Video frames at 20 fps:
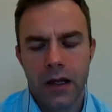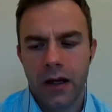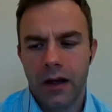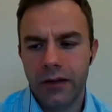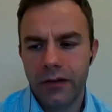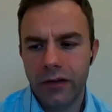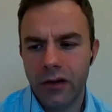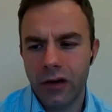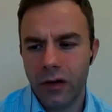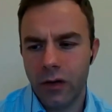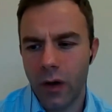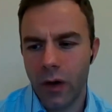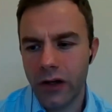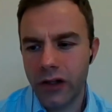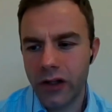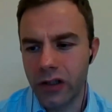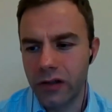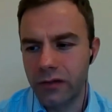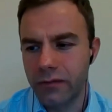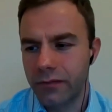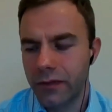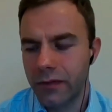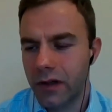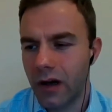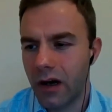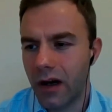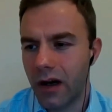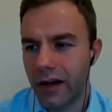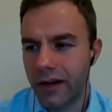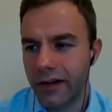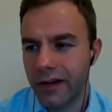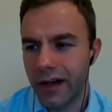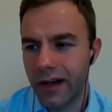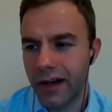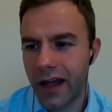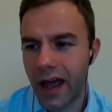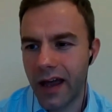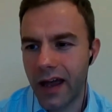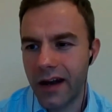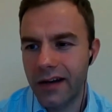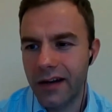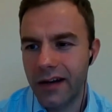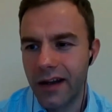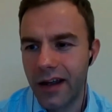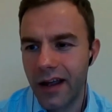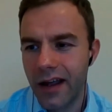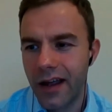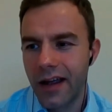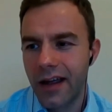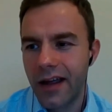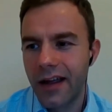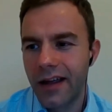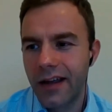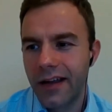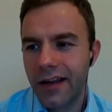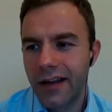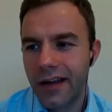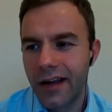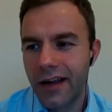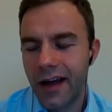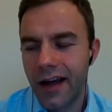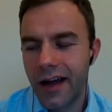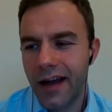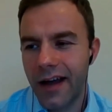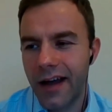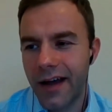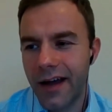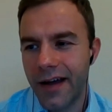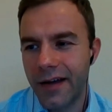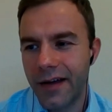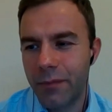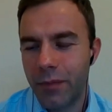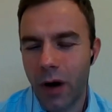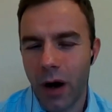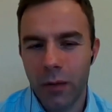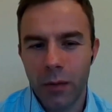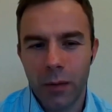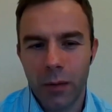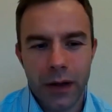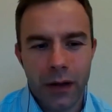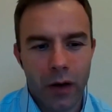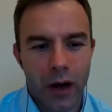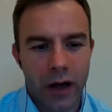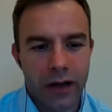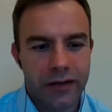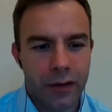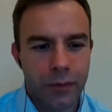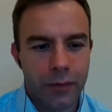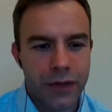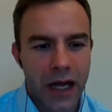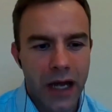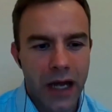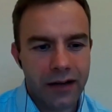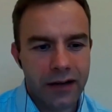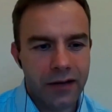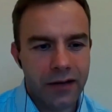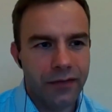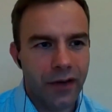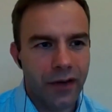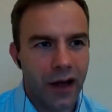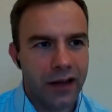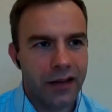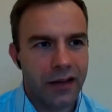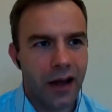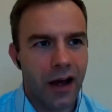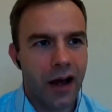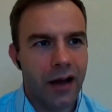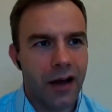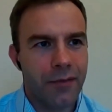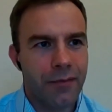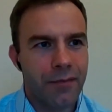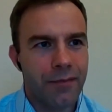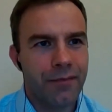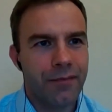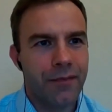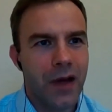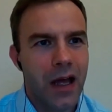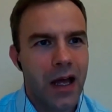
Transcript: that's a good question. And again, probably quite subjective. I'm